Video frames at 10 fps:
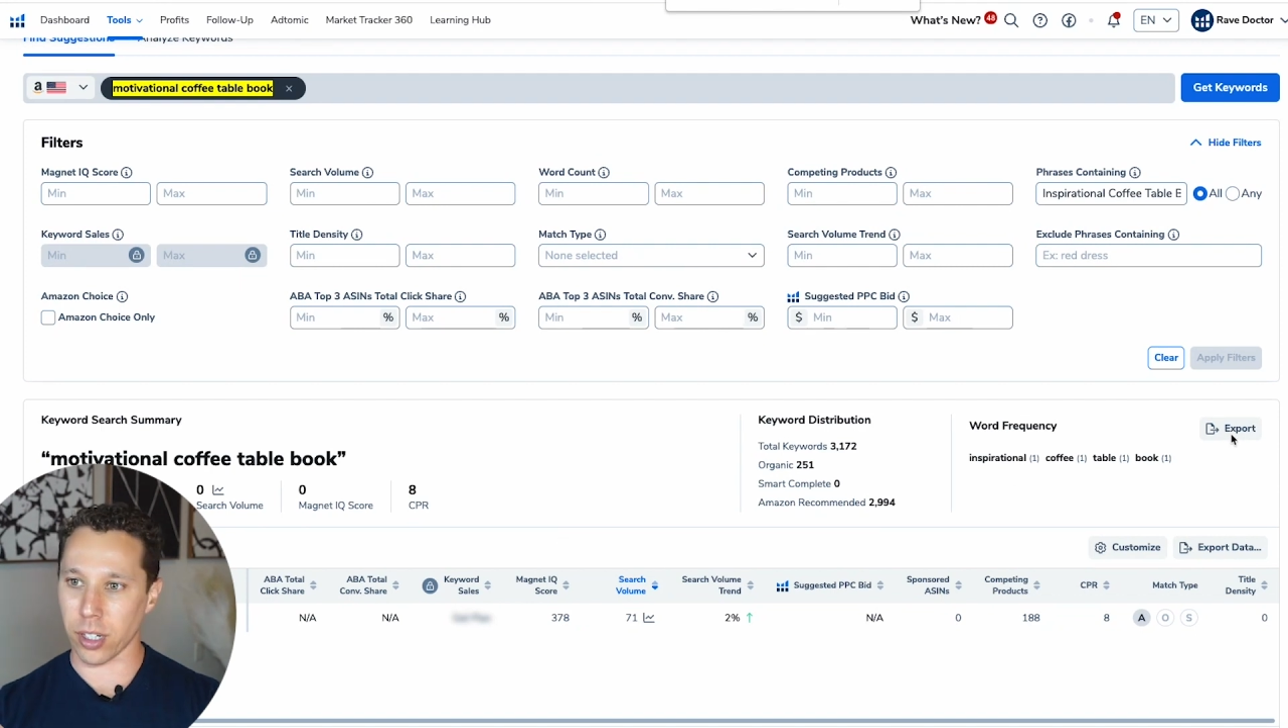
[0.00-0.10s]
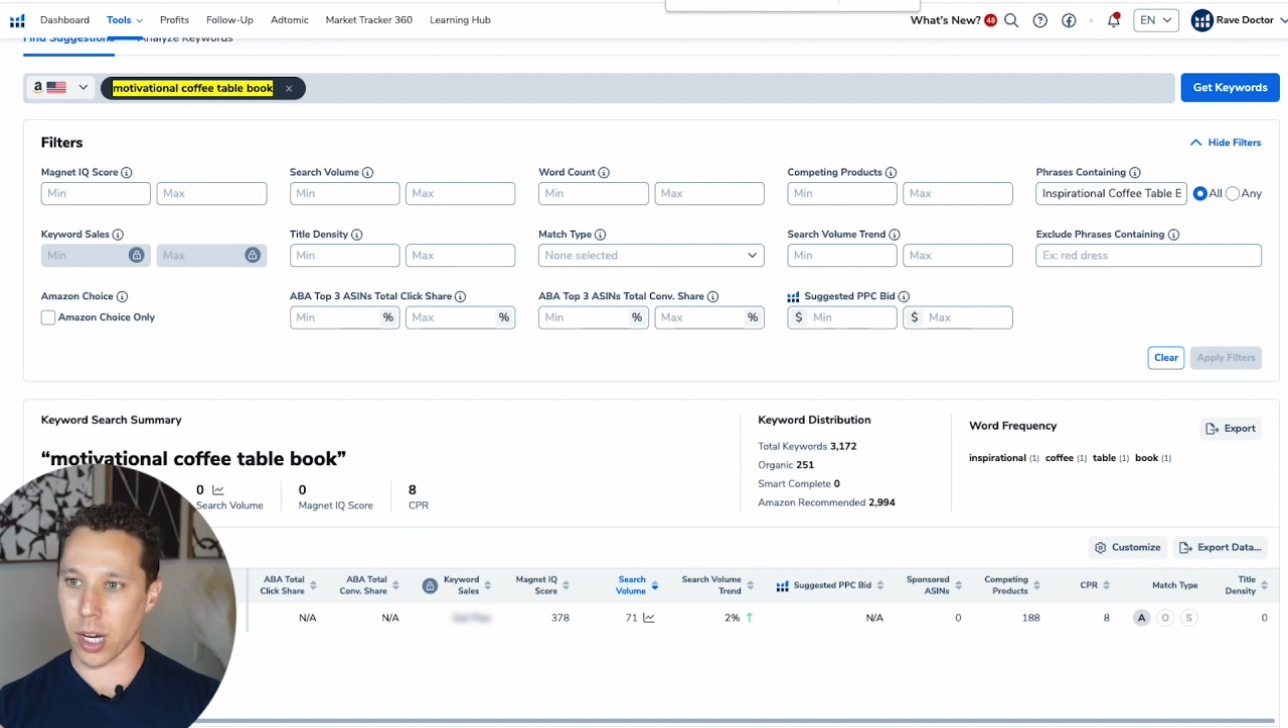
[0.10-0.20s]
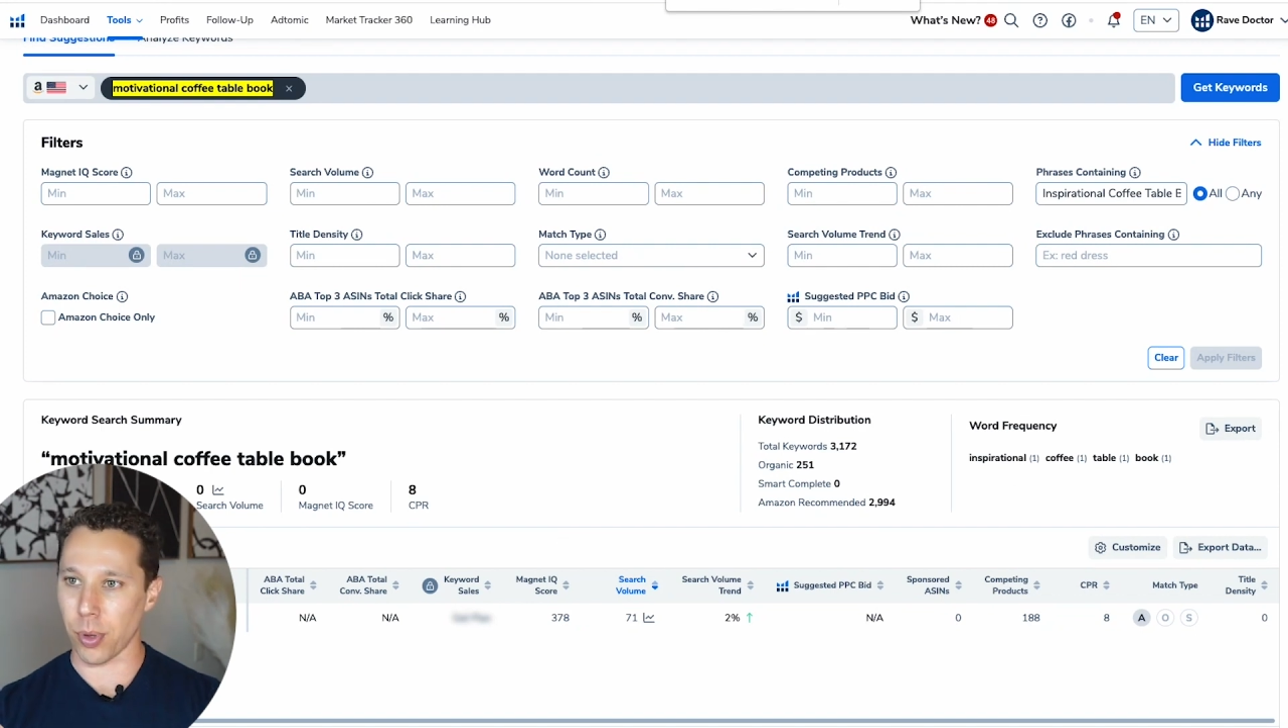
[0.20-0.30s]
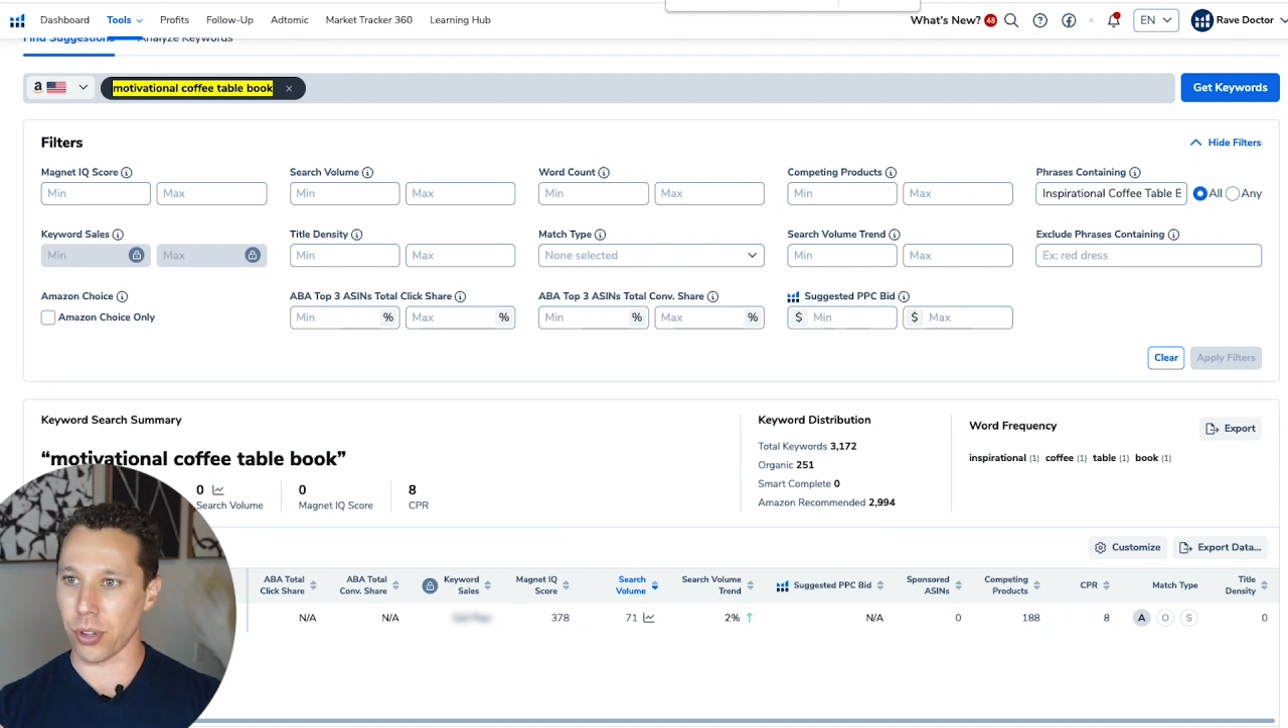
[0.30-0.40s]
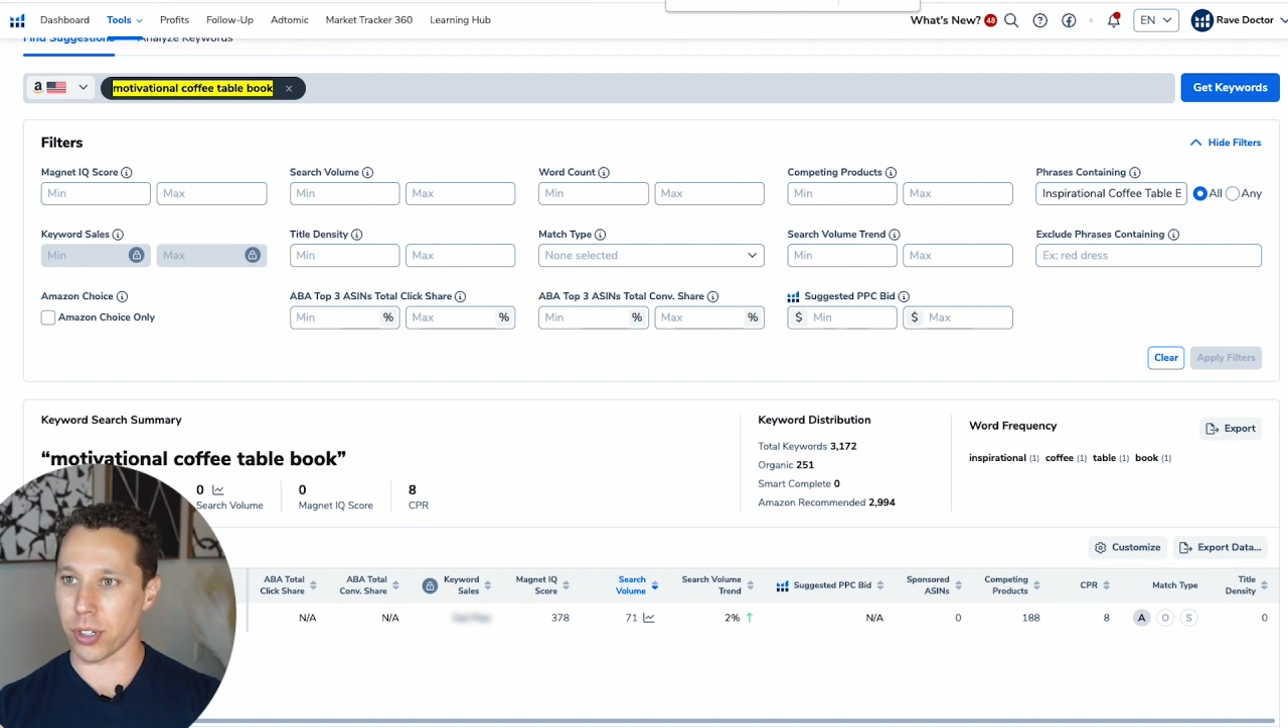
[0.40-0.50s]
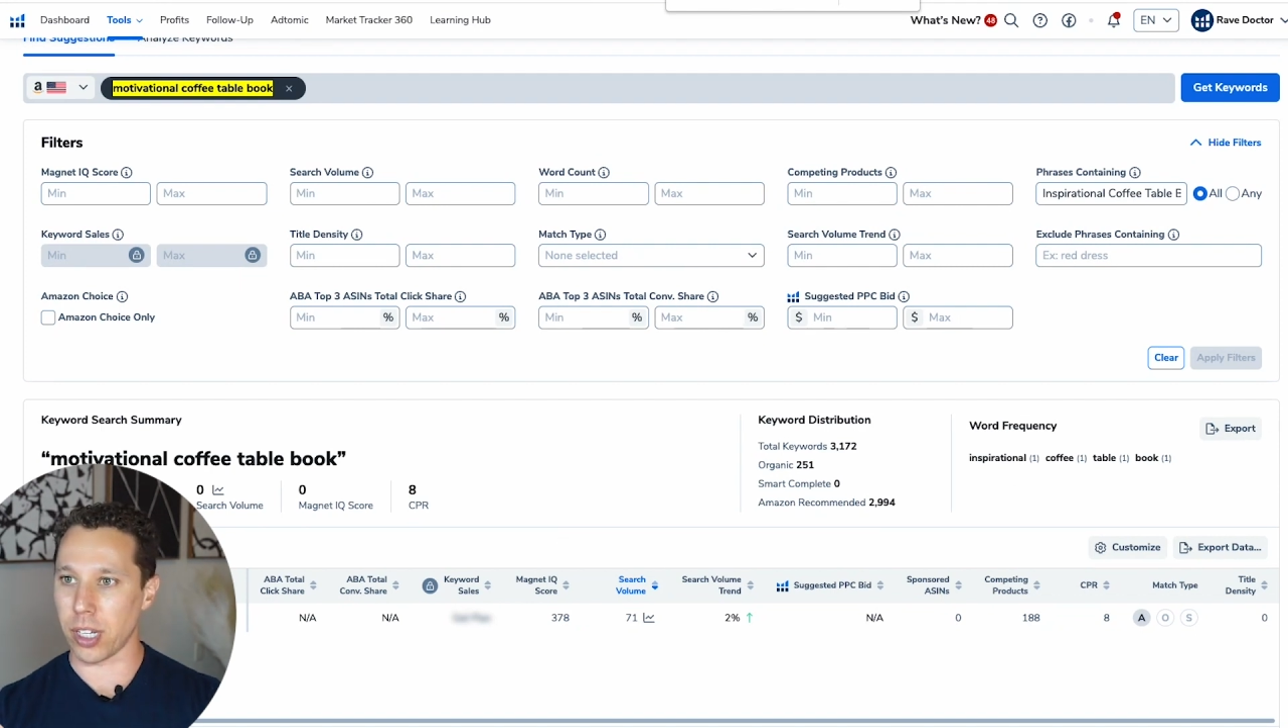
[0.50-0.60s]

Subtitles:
couple other